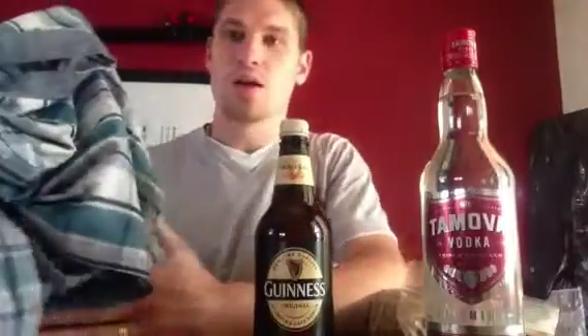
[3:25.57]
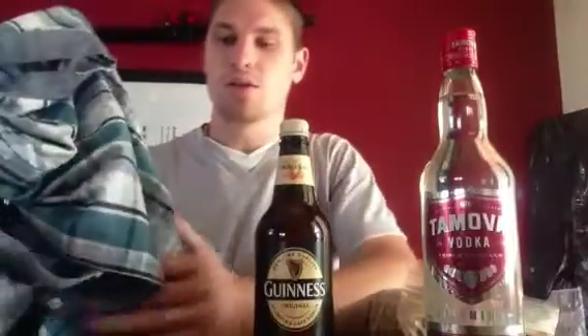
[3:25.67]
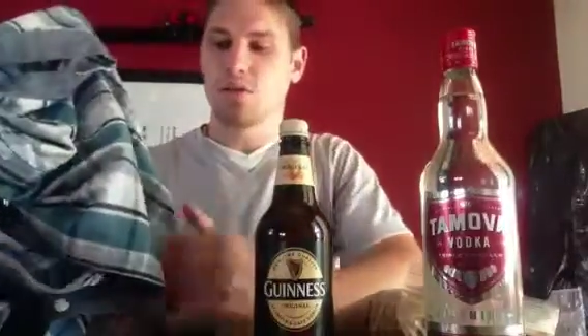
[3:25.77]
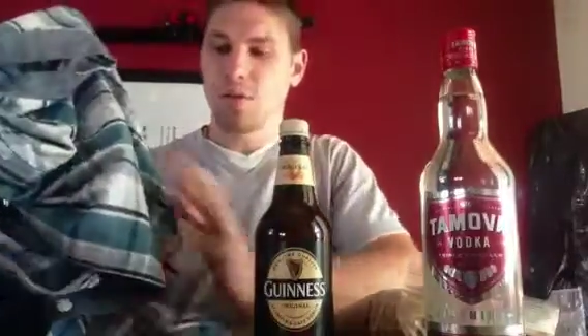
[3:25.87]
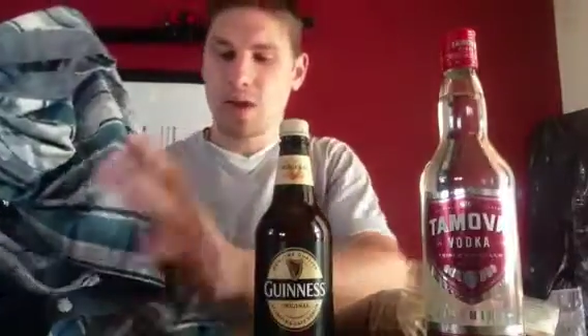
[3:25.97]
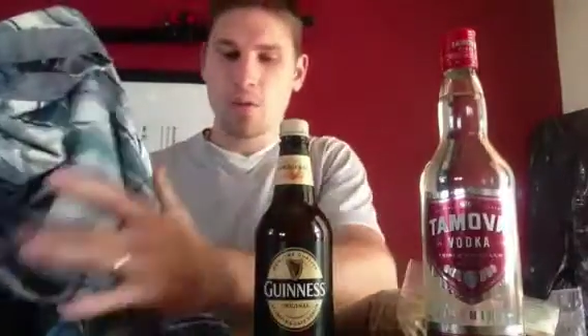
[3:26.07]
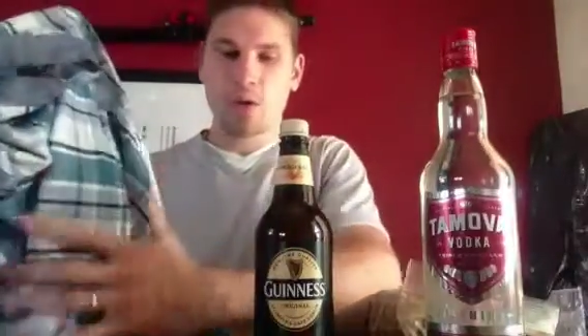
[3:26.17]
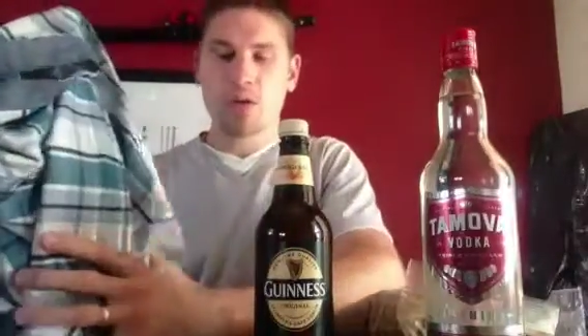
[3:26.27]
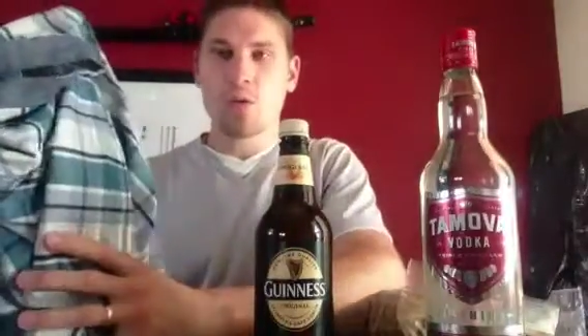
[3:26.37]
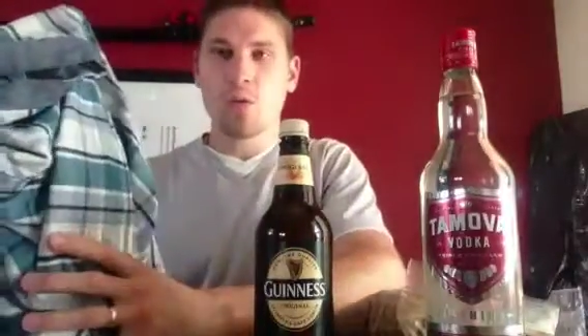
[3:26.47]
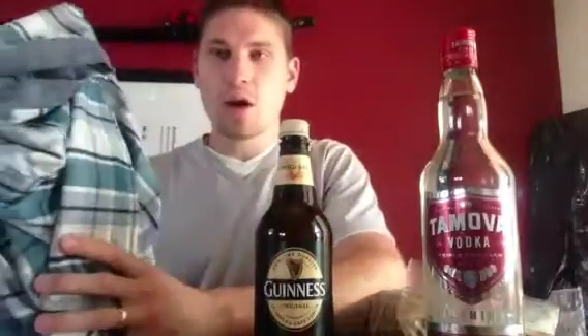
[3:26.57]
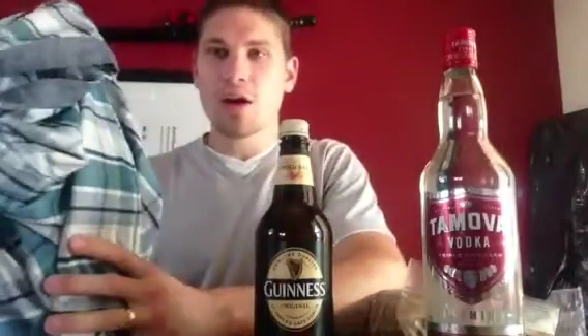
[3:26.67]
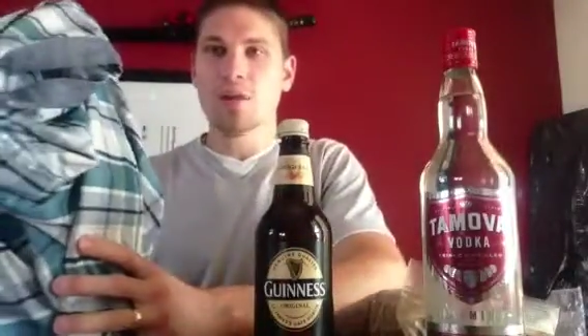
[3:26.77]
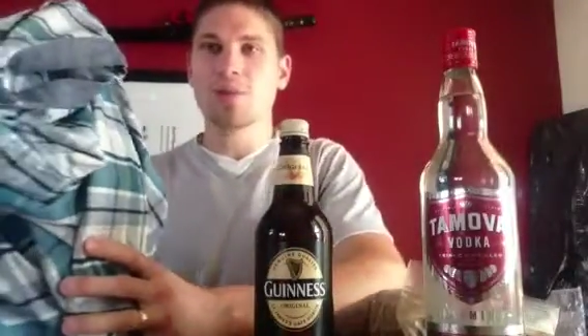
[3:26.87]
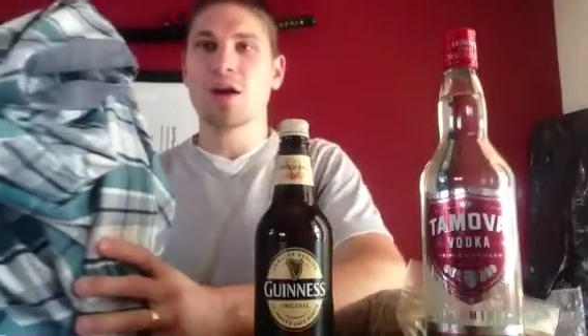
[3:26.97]
You may wonder why
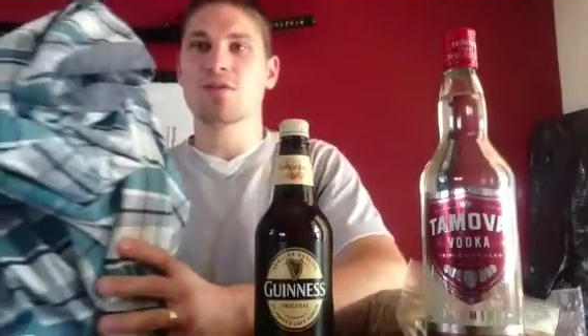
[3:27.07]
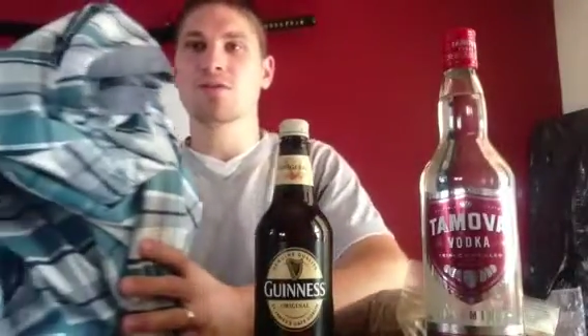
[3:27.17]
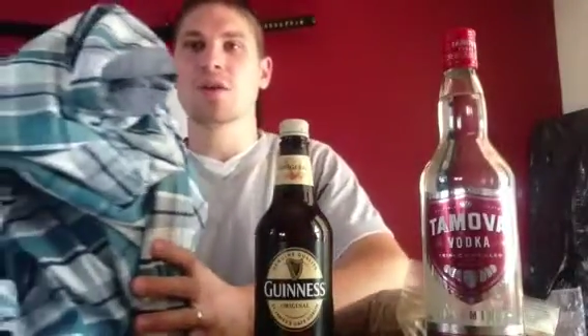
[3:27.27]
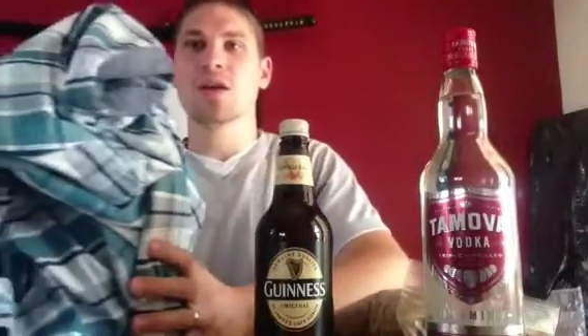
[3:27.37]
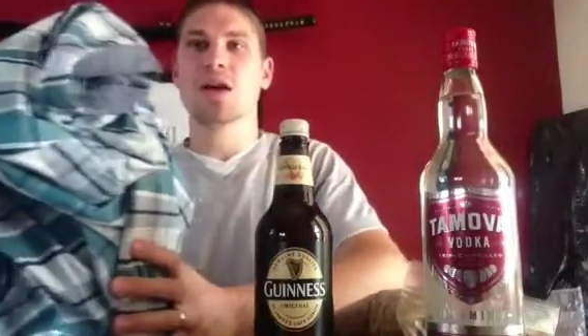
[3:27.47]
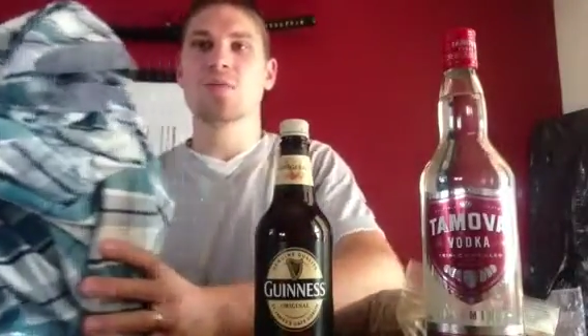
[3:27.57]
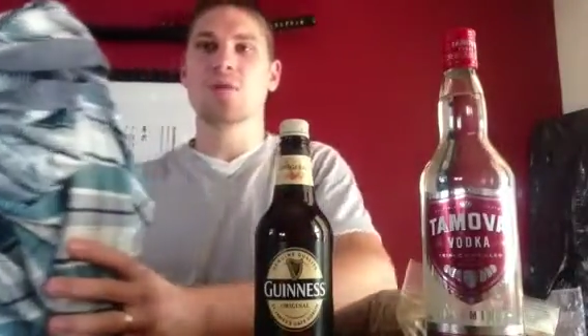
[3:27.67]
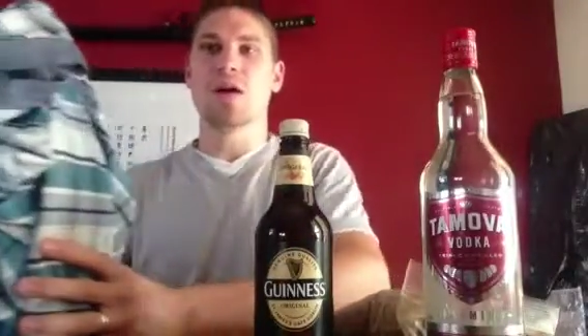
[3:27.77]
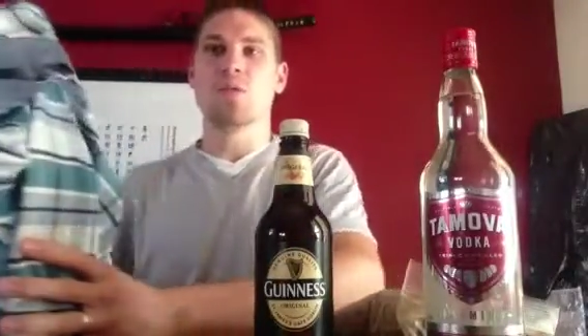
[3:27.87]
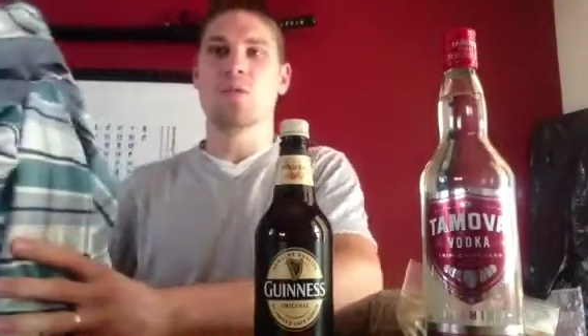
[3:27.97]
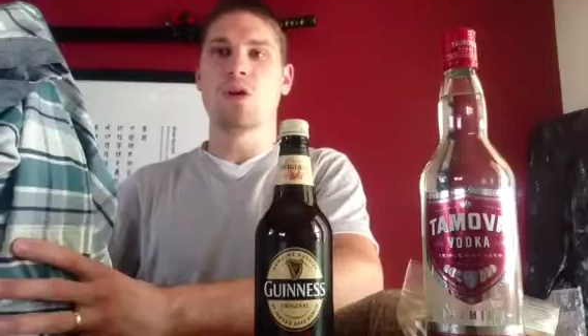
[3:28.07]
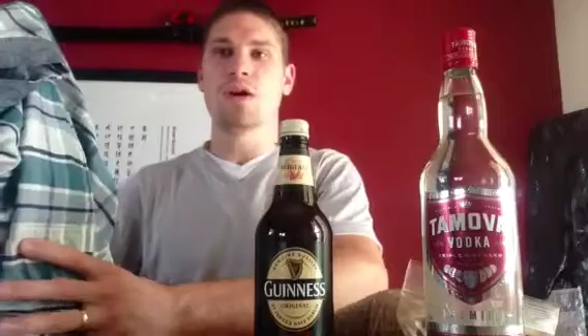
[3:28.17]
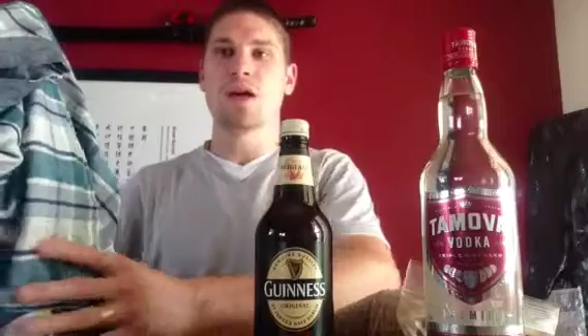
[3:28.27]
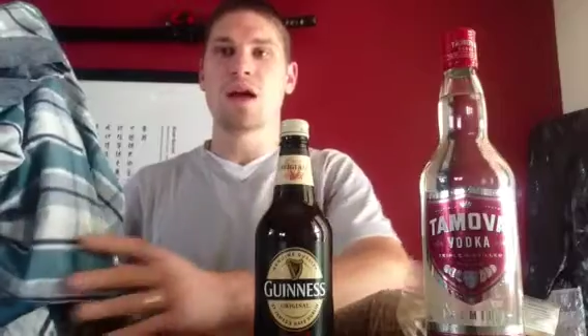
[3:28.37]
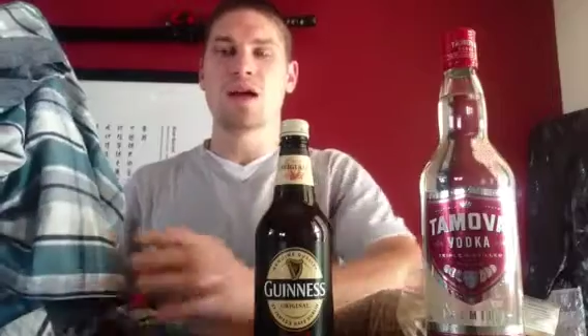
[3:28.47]
I'm covering it up and
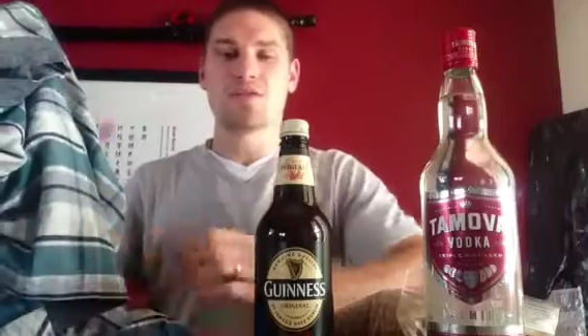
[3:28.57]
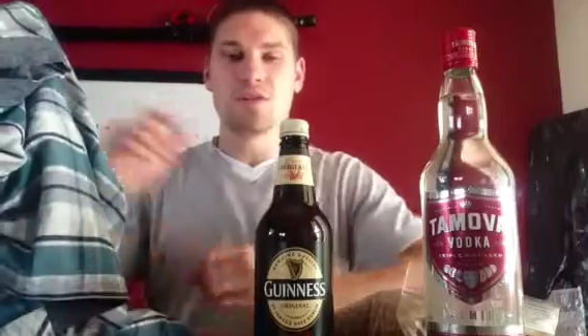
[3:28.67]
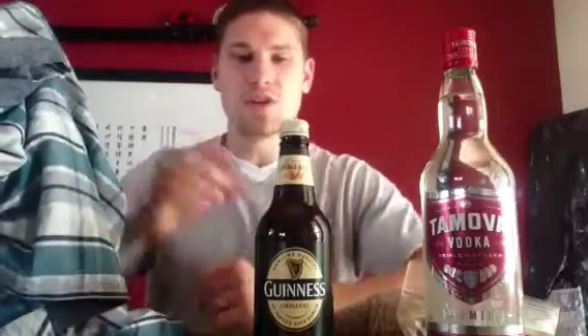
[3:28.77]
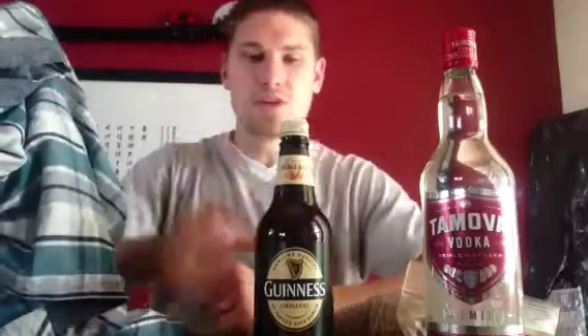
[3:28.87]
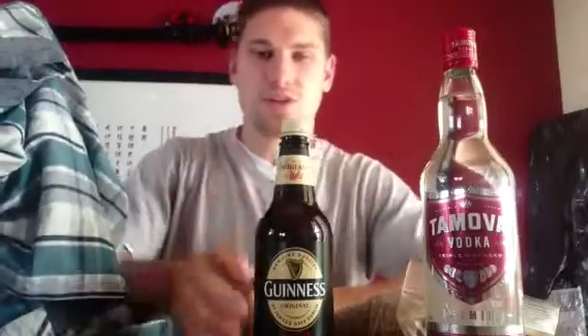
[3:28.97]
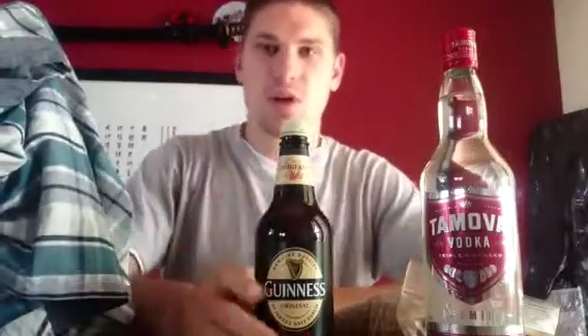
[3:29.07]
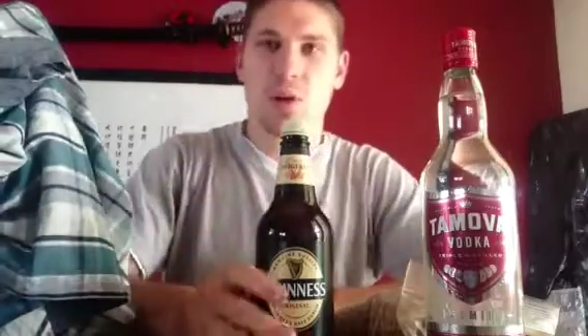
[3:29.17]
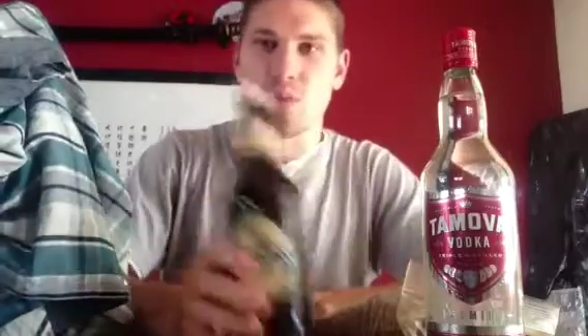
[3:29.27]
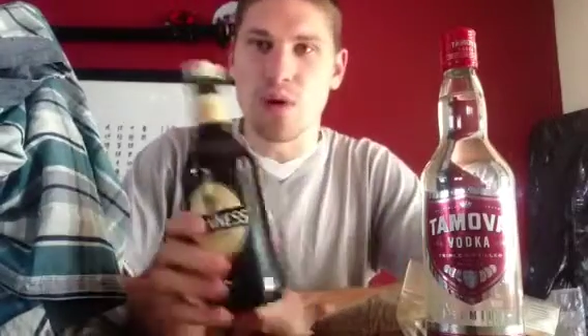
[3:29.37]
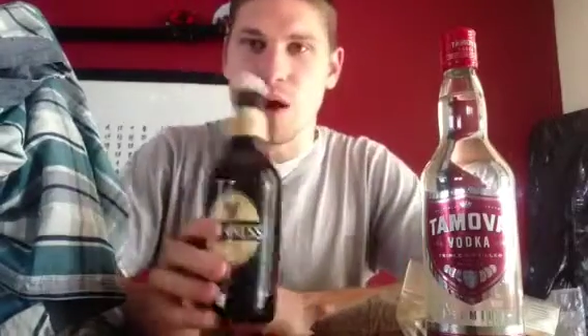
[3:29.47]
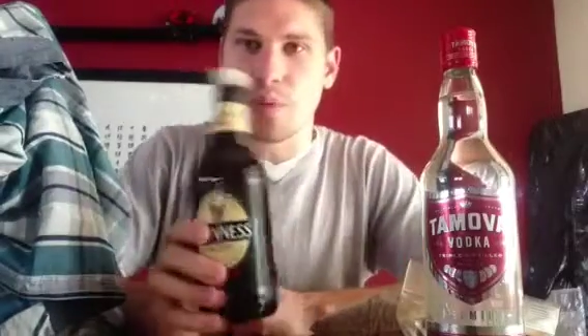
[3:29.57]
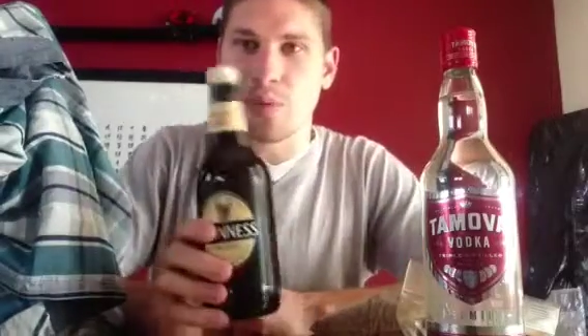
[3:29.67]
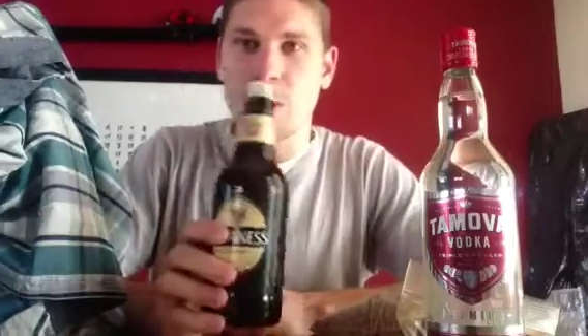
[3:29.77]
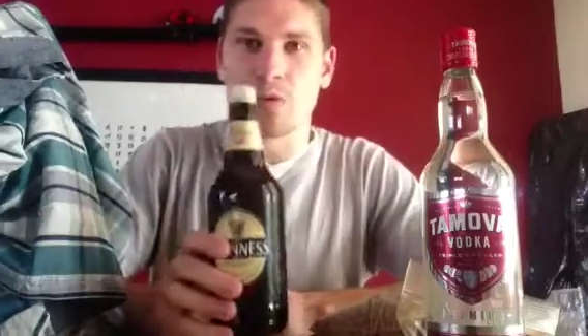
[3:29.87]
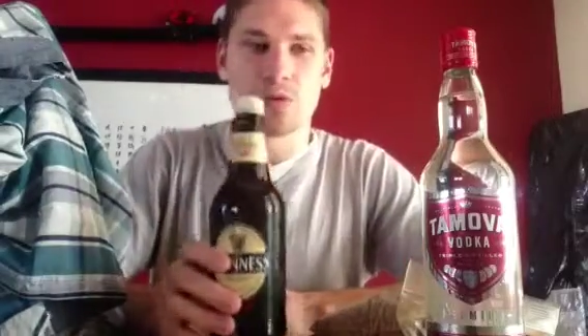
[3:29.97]
why I have these brown
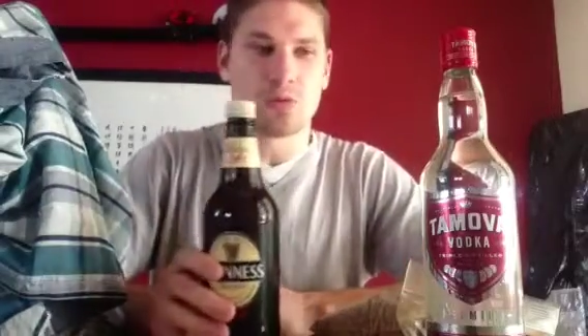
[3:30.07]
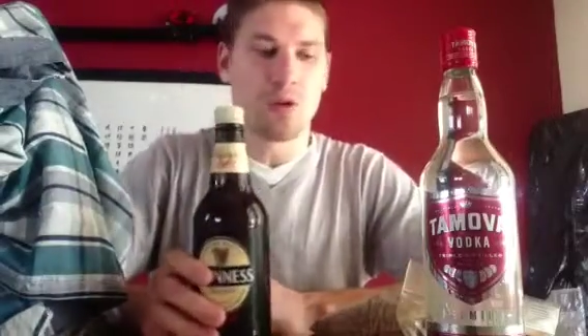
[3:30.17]
bottles.